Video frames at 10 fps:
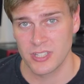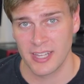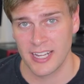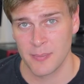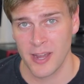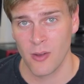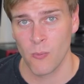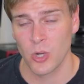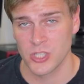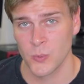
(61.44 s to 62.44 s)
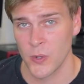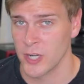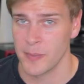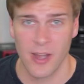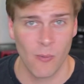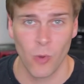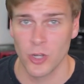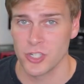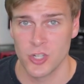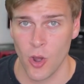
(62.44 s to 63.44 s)
think about, what to worry about and what
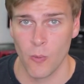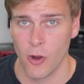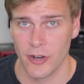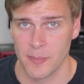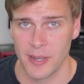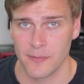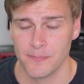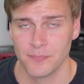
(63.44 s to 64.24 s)
to not worry about.